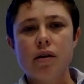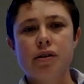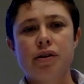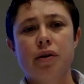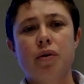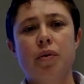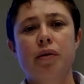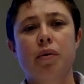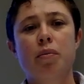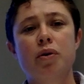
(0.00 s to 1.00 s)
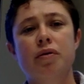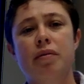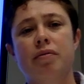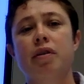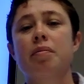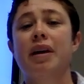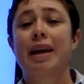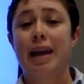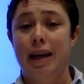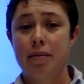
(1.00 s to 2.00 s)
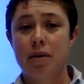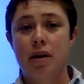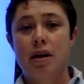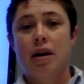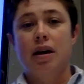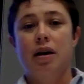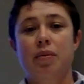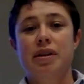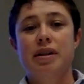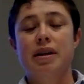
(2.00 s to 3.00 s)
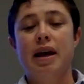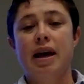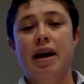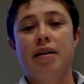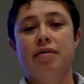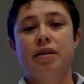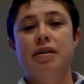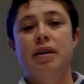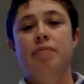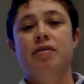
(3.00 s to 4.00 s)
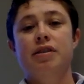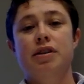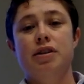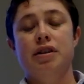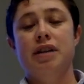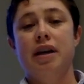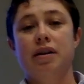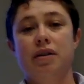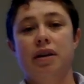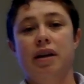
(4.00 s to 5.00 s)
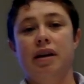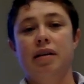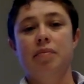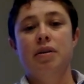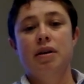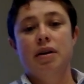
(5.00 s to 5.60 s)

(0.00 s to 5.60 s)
So we removed him from the game. We did have the team physician take a look at him,